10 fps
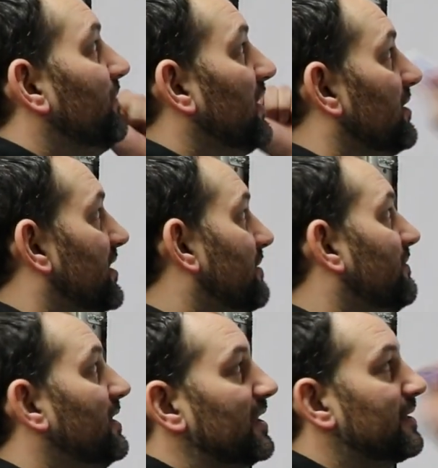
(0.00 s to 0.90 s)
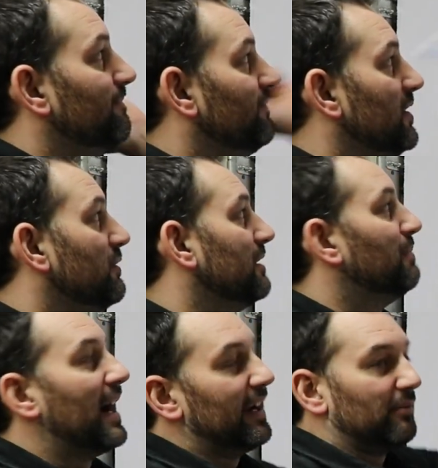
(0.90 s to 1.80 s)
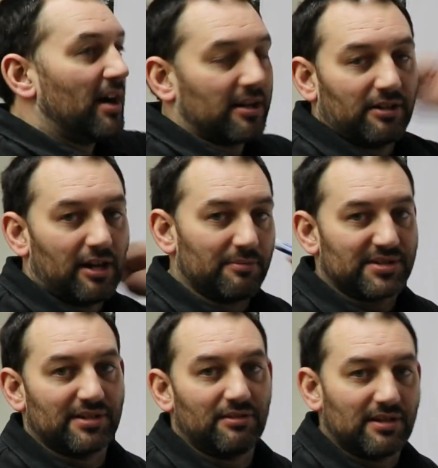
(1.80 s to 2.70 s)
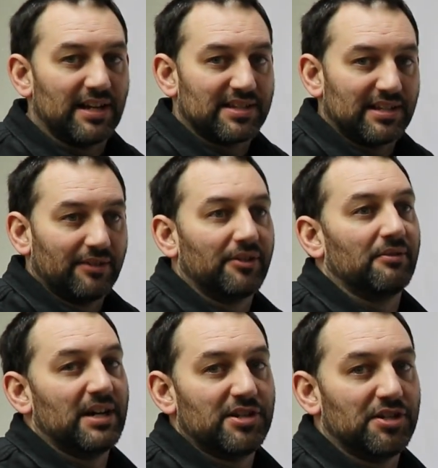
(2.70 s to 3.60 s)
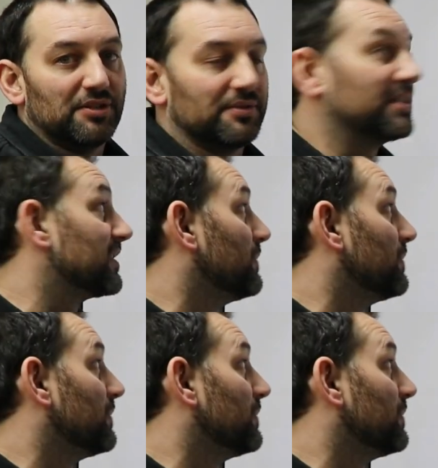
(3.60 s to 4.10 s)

There's just, you can buy rocker arms in all kinds of different ratios as